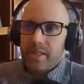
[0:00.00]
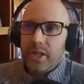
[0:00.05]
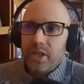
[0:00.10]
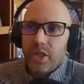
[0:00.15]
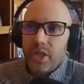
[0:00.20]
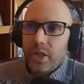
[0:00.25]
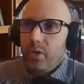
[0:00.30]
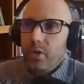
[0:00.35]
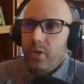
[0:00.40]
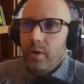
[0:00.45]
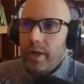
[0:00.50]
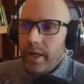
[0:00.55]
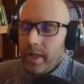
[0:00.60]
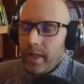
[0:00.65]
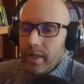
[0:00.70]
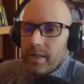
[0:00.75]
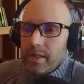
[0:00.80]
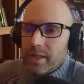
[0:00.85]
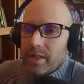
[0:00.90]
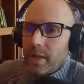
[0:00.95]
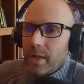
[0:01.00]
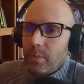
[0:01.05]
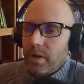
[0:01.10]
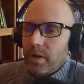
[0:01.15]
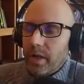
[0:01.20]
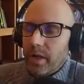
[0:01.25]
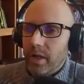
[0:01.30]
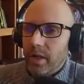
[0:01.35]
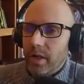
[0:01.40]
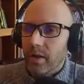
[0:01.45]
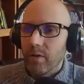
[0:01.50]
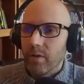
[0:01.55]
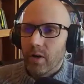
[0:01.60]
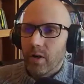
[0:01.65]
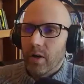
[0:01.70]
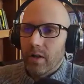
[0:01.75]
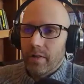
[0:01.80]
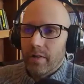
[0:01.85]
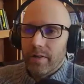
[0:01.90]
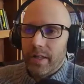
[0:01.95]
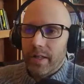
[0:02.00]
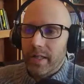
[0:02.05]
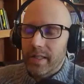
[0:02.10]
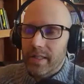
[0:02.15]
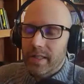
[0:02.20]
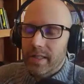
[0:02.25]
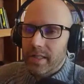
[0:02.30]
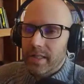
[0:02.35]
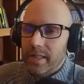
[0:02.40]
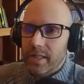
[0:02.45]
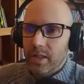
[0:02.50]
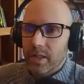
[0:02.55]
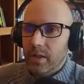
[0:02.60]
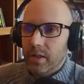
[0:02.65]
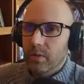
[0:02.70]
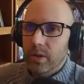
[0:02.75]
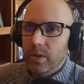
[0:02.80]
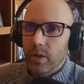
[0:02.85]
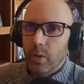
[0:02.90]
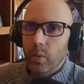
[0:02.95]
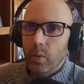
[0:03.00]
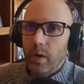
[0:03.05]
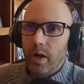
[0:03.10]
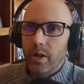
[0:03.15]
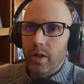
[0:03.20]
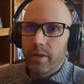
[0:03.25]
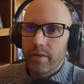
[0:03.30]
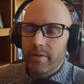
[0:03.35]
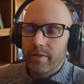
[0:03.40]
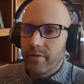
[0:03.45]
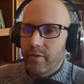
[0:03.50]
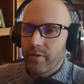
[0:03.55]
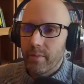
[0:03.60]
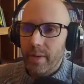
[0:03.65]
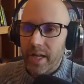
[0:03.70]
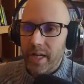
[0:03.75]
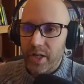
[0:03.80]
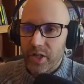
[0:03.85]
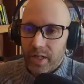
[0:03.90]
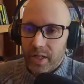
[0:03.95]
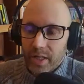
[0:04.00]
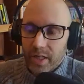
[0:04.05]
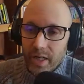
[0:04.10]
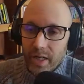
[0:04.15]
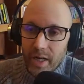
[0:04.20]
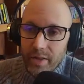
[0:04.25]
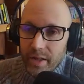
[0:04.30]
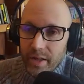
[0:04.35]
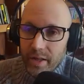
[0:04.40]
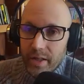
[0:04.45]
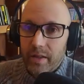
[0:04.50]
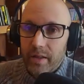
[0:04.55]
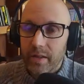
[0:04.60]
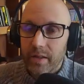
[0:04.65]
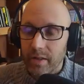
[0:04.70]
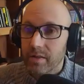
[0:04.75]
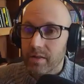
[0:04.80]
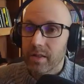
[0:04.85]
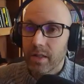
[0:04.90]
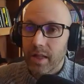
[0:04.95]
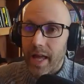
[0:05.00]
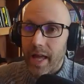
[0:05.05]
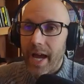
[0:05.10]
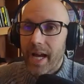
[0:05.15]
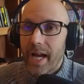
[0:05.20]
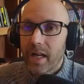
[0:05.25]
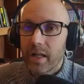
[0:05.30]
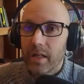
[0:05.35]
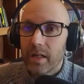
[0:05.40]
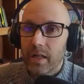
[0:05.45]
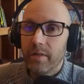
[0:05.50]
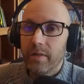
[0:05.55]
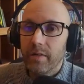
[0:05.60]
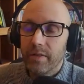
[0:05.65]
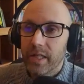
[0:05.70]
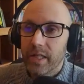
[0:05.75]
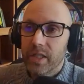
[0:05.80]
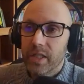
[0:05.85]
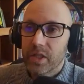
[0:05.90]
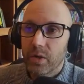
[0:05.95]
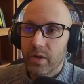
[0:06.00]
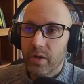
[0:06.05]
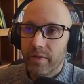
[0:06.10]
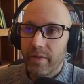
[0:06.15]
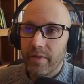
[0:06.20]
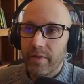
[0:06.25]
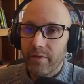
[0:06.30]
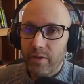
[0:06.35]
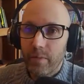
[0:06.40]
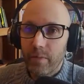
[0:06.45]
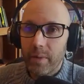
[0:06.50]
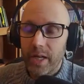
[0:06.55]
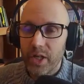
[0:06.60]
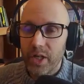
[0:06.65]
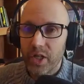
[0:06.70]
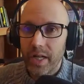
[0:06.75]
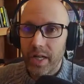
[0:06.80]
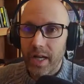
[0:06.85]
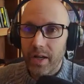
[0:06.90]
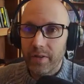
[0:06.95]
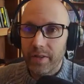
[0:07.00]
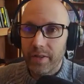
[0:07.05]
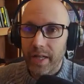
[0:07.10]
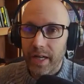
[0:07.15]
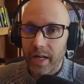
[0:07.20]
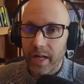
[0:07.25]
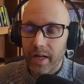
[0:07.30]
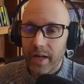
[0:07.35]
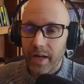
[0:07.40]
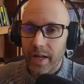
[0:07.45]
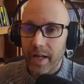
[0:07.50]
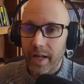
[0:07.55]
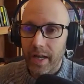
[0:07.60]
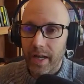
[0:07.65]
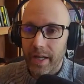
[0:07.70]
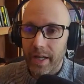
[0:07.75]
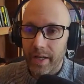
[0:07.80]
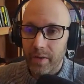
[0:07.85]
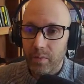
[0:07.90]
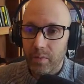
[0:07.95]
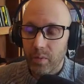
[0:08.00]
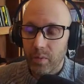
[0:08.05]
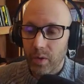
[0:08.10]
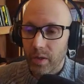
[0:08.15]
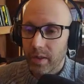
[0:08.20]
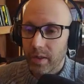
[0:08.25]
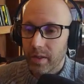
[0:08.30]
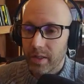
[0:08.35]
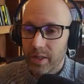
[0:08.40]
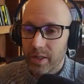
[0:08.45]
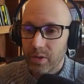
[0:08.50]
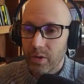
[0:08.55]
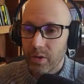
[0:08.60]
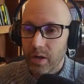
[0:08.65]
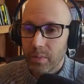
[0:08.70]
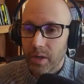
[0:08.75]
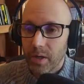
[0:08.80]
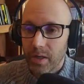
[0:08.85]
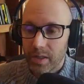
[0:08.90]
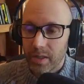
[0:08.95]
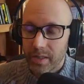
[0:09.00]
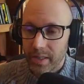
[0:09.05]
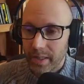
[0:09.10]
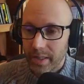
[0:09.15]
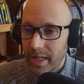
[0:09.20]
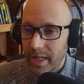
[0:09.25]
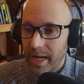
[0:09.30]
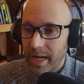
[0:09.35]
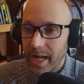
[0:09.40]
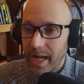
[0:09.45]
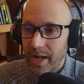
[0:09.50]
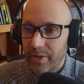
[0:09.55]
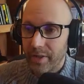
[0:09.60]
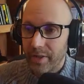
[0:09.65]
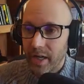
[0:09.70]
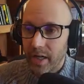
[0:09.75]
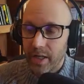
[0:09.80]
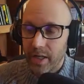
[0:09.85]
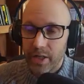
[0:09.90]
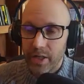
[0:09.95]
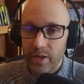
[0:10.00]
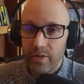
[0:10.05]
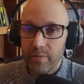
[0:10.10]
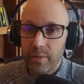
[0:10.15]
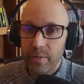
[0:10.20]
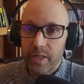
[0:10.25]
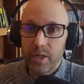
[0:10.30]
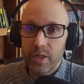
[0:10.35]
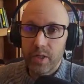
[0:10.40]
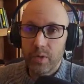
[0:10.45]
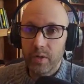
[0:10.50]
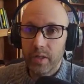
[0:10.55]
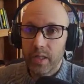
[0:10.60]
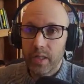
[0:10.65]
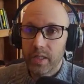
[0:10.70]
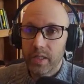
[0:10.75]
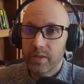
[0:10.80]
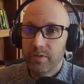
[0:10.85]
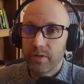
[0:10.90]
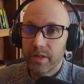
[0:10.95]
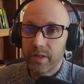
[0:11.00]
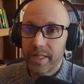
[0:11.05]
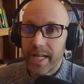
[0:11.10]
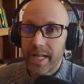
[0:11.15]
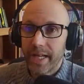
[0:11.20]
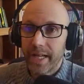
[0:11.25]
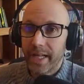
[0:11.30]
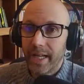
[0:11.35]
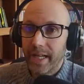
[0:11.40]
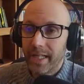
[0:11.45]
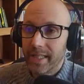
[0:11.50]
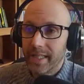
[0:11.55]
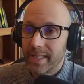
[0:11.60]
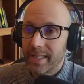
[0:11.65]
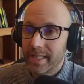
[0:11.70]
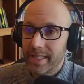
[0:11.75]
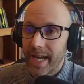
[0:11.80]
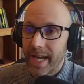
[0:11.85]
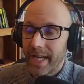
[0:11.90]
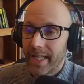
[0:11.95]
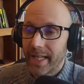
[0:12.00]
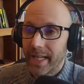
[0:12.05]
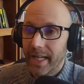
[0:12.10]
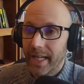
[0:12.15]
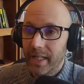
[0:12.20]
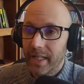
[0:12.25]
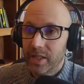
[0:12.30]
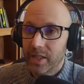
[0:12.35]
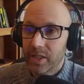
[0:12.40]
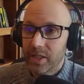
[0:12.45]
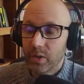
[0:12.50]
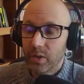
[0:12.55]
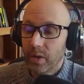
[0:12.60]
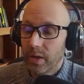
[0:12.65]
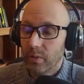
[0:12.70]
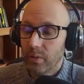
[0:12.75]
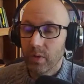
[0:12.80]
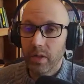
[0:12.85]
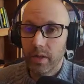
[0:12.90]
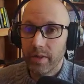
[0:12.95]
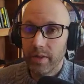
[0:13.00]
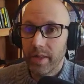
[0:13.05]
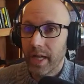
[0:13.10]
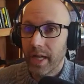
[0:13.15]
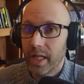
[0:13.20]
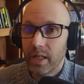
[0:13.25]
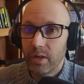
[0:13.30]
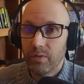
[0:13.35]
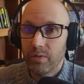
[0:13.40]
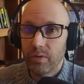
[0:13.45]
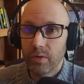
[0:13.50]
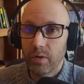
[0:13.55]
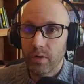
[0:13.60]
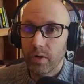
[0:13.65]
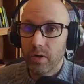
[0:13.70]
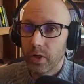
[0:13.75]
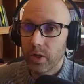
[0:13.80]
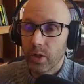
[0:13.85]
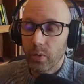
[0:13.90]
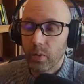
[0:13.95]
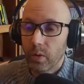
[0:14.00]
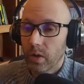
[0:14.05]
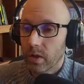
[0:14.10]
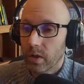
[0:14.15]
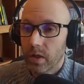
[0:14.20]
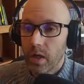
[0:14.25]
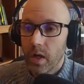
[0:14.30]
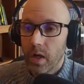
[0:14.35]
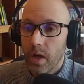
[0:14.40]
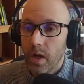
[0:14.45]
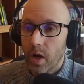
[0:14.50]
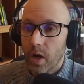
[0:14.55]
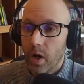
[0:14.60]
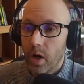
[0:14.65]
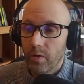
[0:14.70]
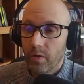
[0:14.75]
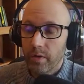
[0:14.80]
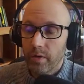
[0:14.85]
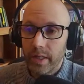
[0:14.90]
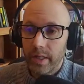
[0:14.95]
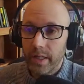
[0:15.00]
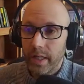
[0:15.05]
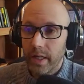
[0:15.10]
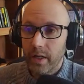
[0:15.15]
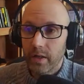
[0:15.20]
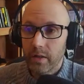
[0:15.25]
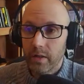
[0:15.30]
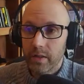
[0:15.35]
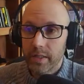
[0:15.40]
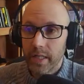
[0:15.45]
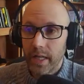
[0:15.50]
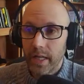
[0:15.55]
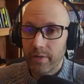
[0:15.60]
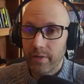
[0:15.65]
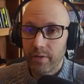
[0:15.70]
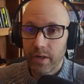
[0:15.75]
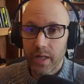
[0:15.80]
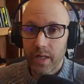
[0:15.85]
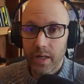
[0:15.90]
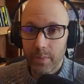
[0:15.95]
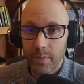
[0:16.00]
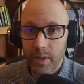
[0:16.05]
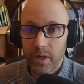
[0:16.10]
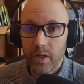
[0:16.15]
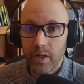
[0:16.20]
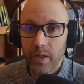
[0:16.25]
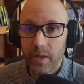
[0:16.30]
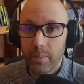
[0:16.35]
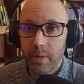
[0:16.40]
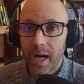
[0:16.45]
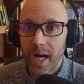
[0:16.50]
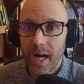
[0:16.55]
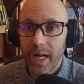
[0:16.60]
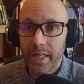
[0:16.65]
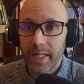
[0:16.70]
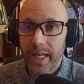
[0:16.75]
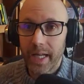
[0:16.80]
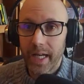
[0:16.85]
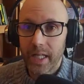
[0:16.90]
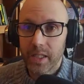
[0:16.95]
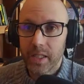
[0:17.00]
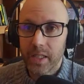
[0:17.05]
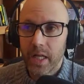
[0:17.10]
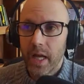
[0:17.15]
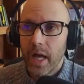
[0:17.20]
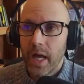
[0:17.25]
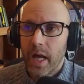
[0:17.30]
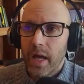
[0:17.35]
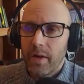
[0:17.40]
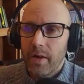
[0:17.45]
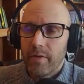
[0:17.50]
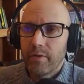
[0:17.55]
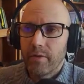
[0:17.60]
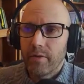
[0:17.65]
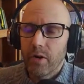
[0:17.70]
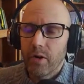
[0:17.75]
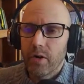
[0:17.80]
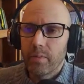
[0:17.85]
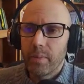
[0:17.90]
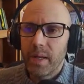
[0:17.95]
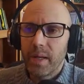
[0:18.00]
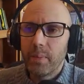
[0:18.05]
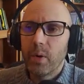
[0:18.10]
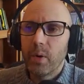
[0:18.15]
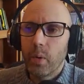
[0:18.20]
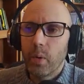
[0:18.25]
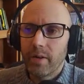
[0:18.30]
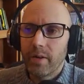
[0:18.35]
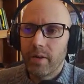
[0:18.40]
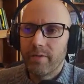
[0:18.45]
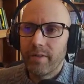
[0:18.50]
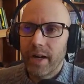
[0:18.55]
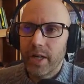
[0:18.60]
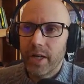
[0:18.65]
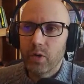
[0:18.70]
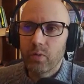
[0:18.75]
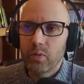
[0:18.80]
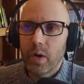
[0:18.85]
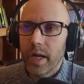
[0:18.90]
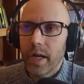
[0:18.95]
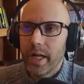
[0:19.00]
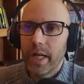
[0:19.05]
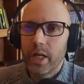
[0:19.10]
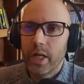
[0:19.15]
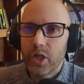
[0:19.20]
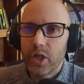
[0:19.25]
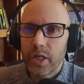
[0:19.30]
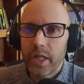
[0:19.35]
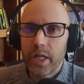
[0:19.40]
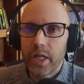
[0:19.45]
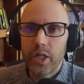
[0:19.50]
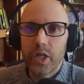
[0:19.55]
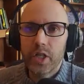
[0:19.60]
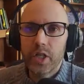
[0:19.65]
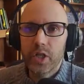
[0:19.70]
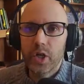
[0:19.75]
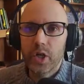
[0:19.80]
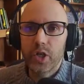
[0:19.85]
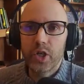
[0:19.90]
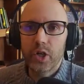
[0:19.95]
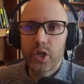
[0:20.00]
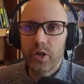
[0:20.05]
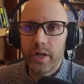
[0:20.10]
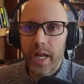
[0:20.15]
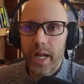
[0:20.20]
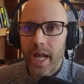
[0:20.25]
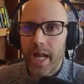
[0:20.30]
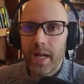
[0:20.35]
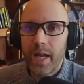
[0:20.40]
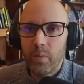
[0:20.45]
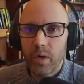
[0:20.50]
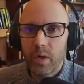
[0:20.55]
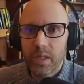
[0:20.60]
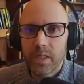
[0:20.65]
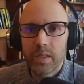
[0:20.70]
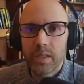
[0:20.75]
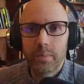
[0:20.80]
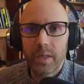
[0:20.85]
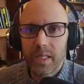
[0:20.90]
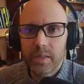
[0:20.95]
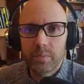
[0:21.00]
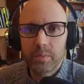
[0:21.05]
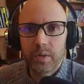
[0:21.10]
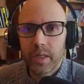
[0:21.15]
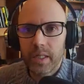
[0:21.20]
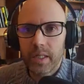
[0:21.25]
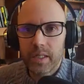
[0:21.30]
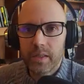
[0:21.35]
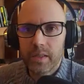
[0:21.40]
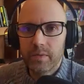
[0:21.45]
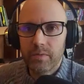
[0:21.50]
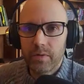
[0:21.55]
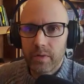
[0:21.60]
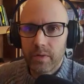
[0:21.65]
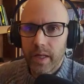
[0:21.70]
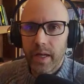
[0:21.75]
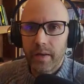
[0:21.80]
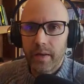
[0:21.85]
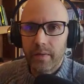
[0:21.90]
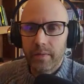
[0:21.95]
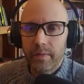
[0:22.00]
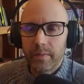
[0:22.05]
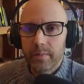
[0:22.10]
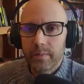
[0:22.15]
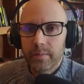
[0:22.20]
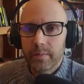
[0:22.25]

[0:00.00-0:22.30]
is such a great summary of all of this. It's a real wealth of information. And I think there's a lack of this sort of information out there. And we're going to do our part to get it out there. And you've been doing this for decades and decades. So I really thank you for all your work over the years and for coming on the podcast. For people who want to find your writing, should they just search your name? What's the best place for that?